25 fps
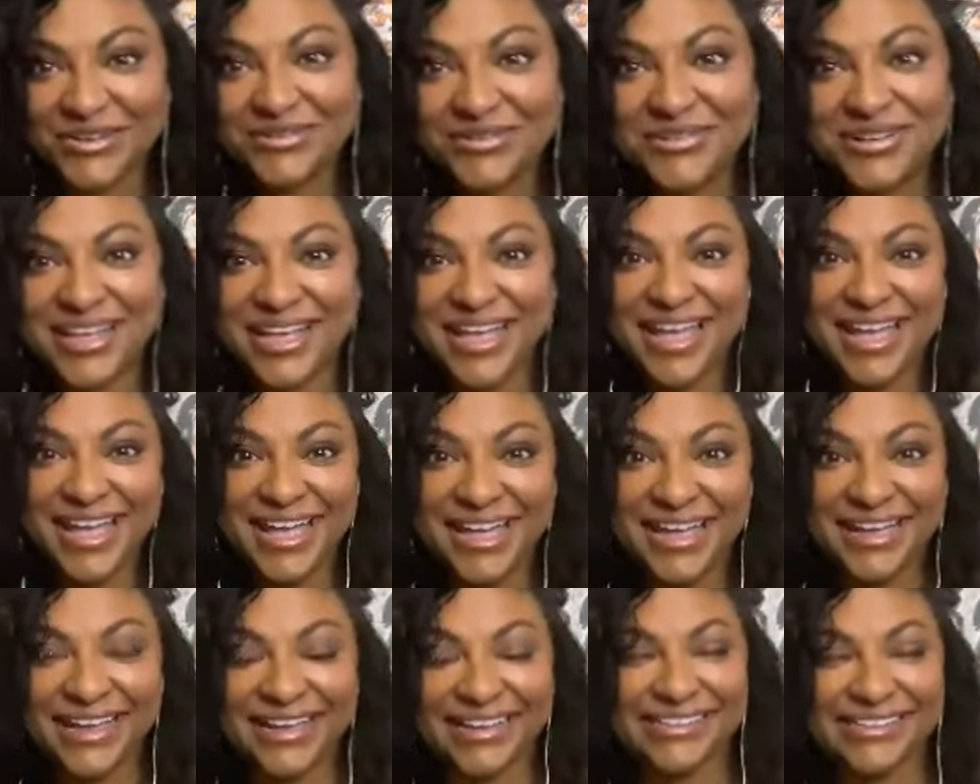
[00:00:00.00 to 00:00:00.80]

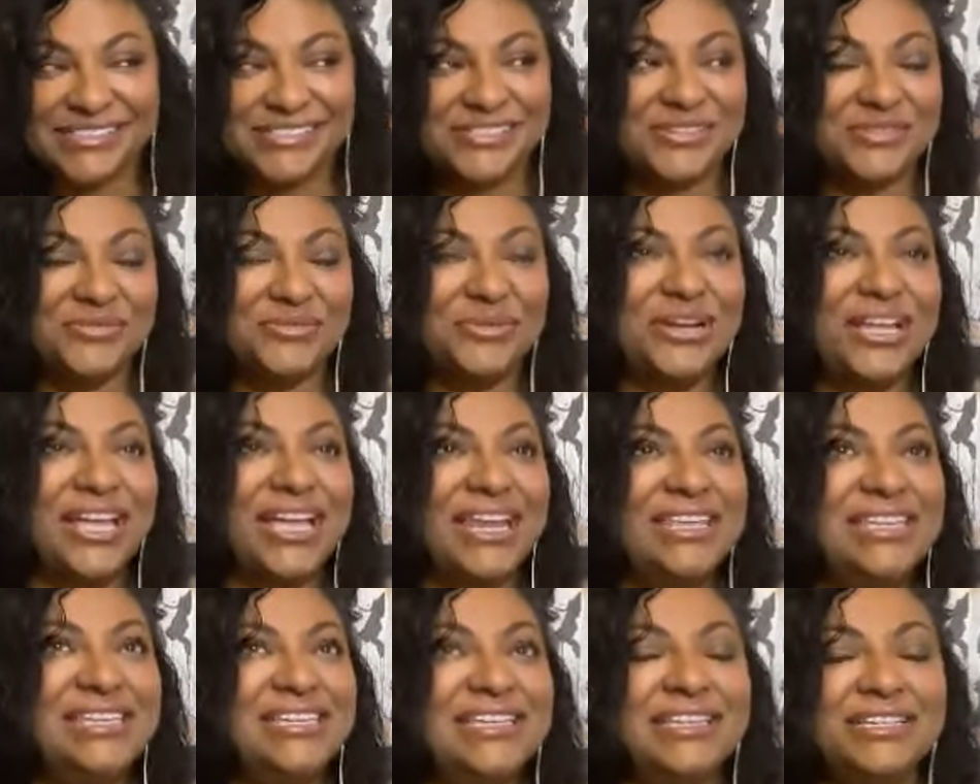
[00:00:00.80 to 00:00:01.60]
Okay. So we're
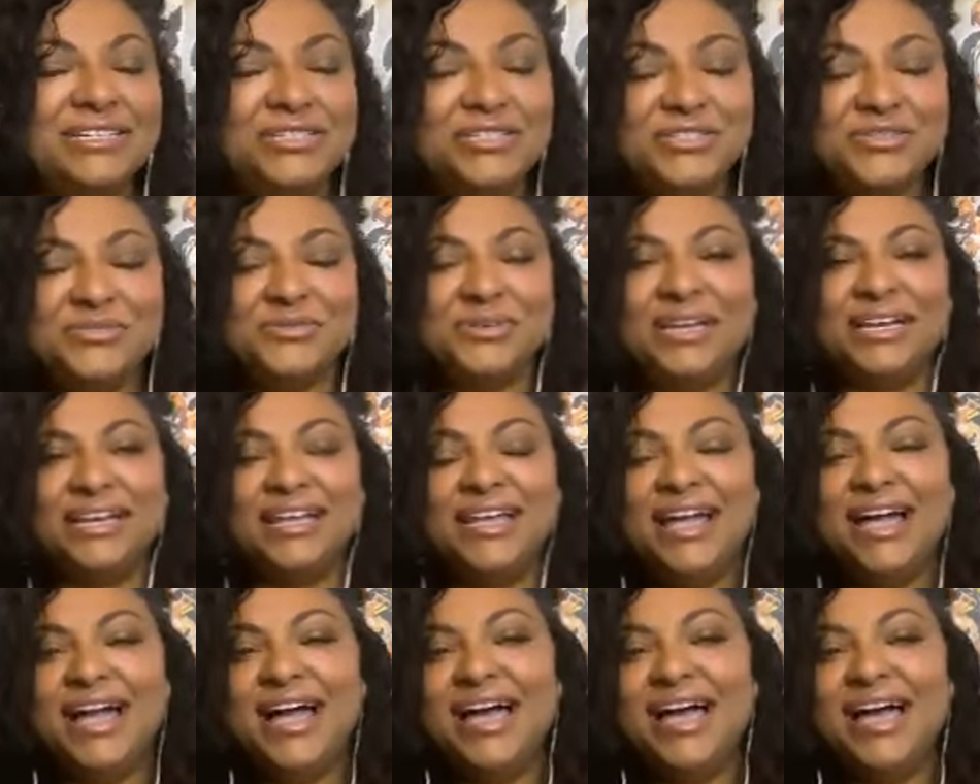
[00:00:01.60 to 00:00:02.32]
getting into it.